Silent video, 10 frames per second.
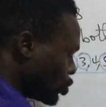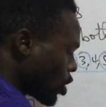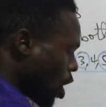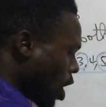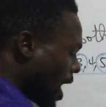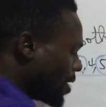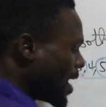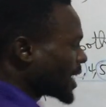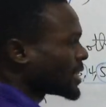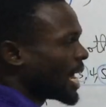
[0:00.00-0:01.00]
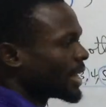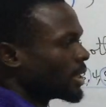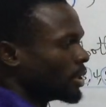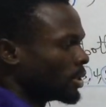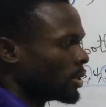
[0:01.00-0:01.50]
Draw a
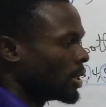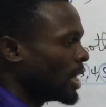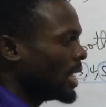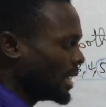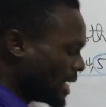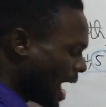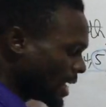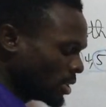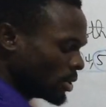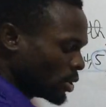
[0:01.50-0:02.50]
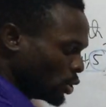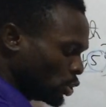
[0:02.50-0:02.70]
rectangle. Then